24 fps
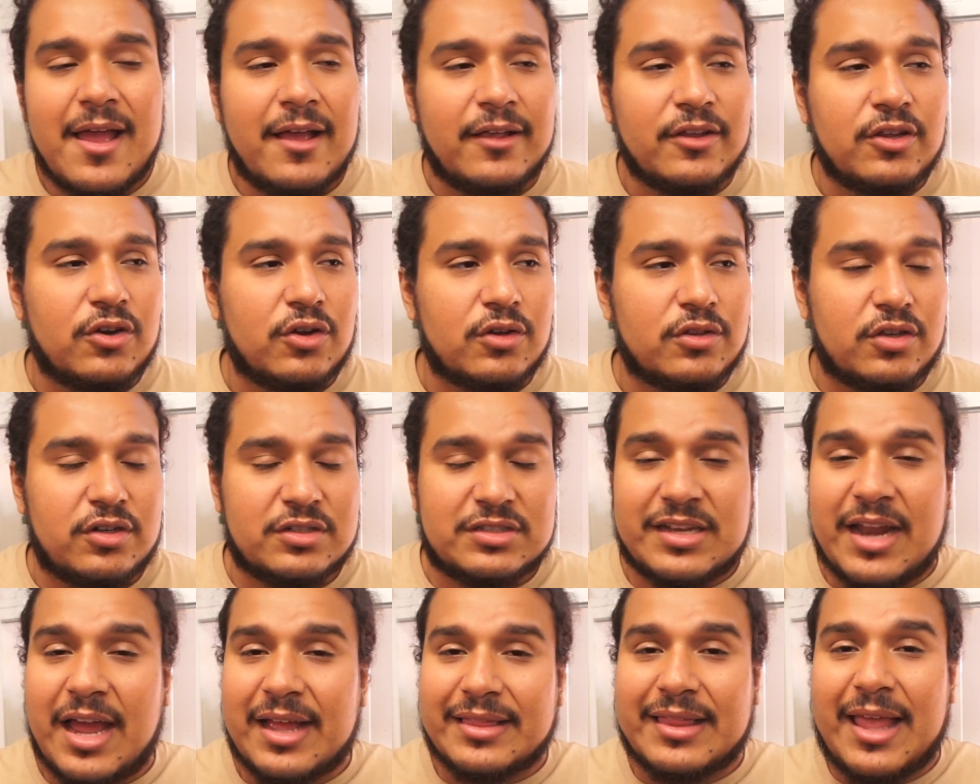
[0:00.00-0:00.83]
you know, there's
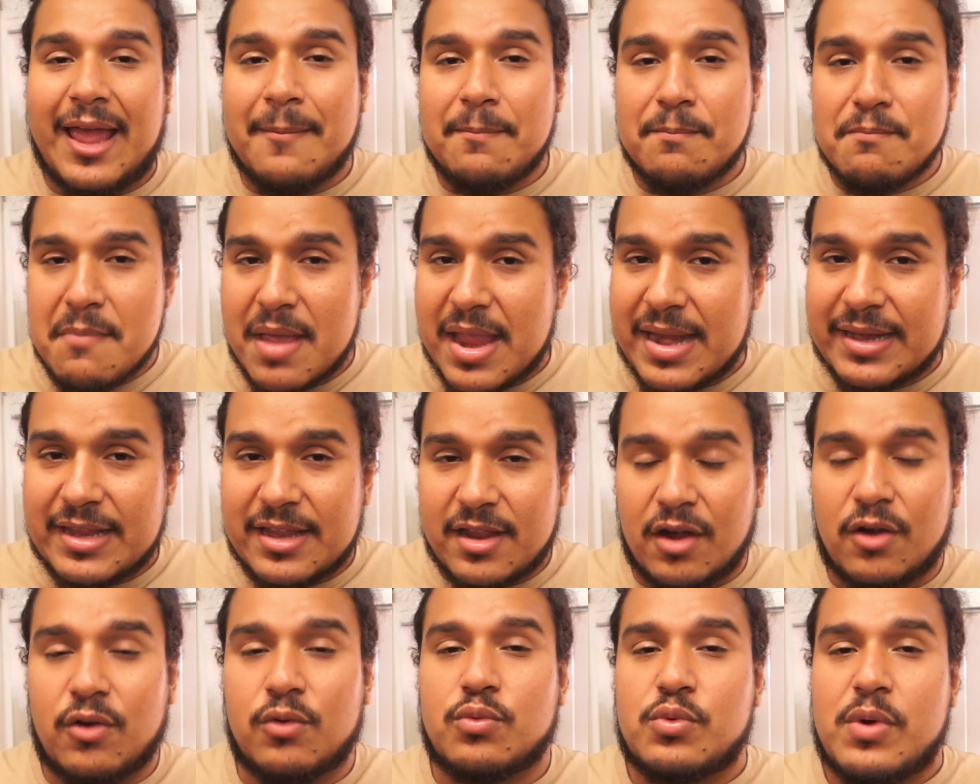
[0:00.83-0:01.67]
not that many
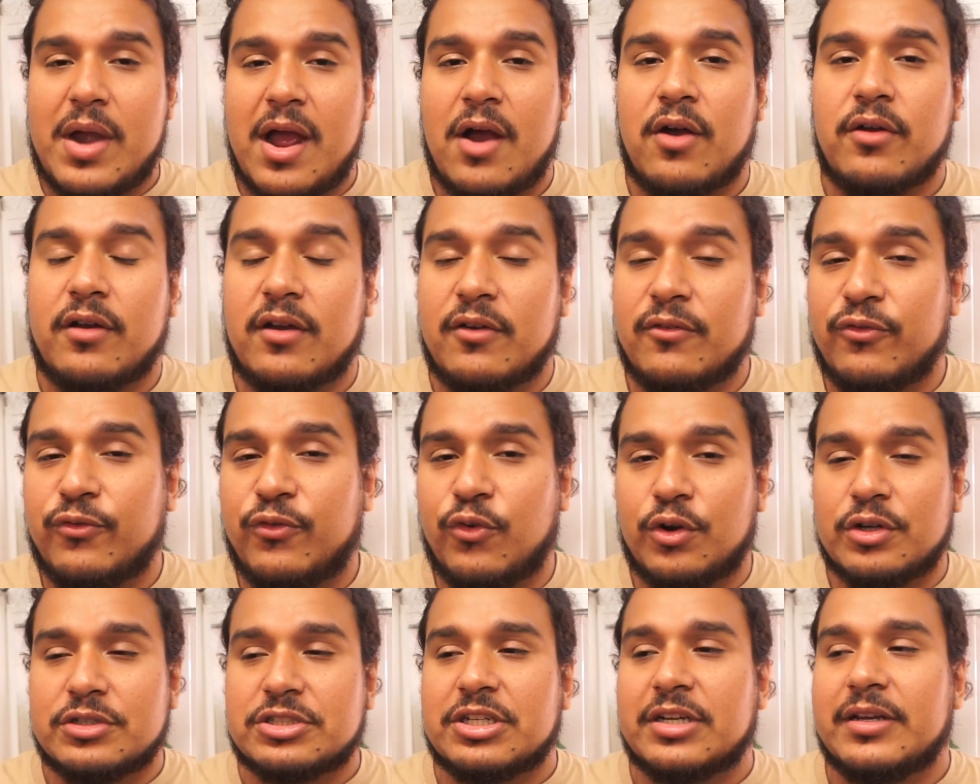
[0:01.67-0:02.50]
around,
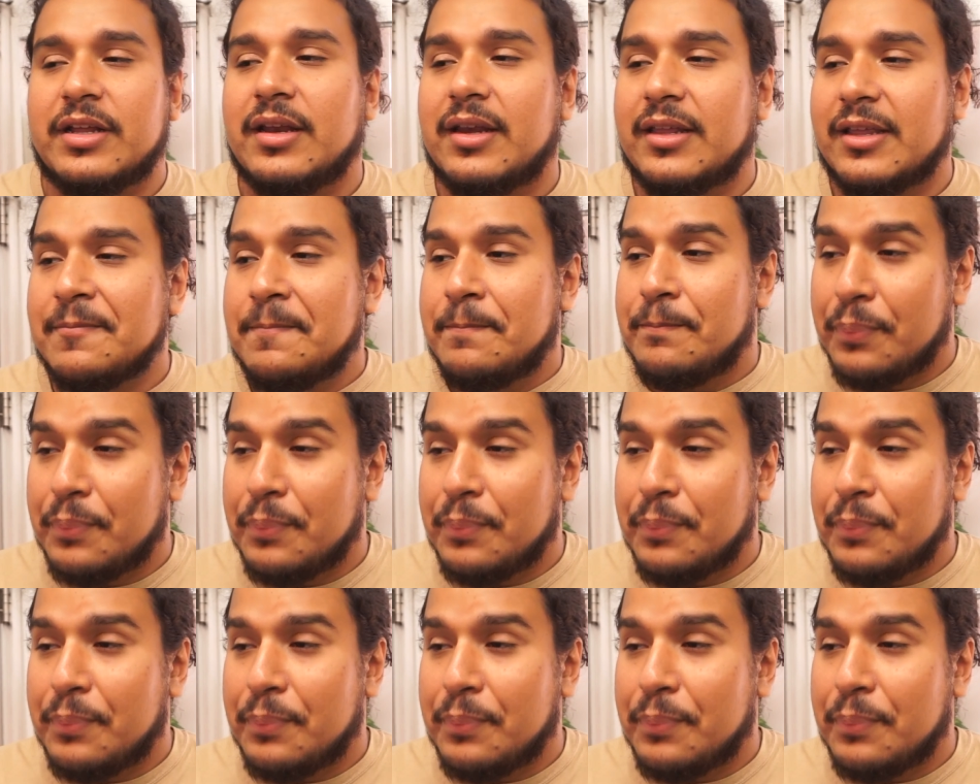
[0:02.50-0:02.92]
unfortunately.